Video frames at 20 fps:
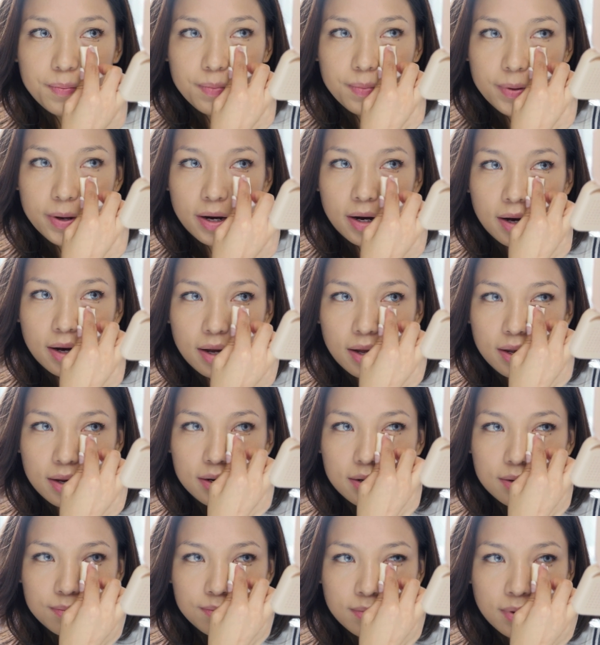
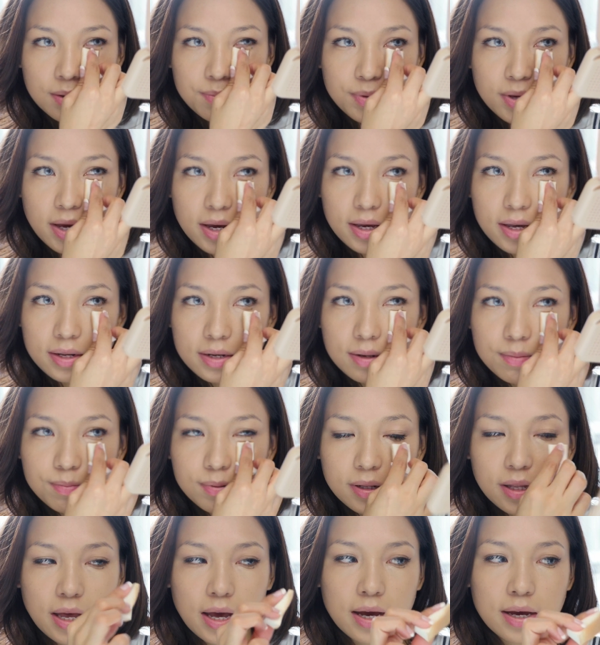But maybe I can
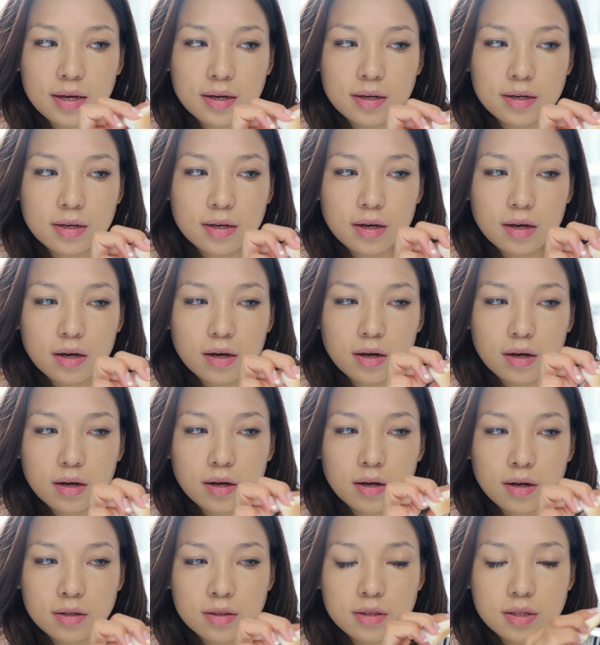apply
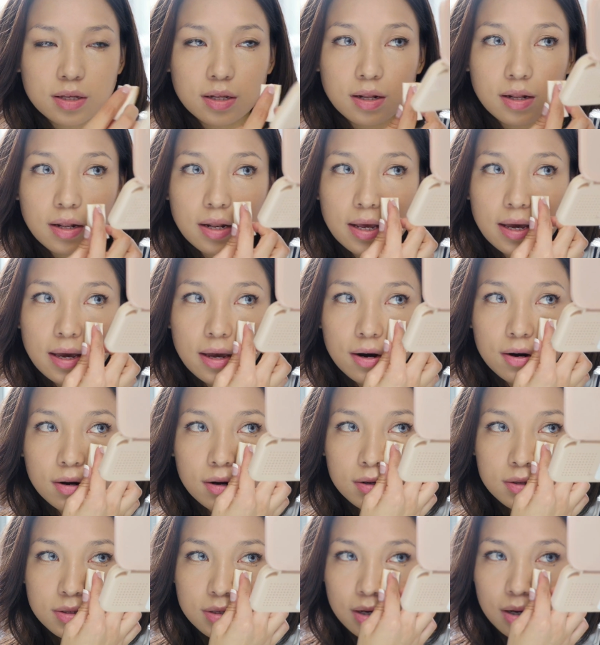a thin layer
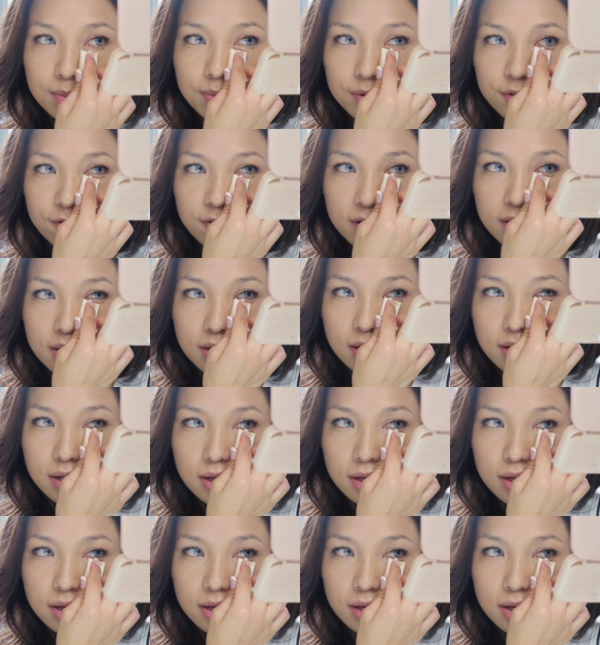on top of it,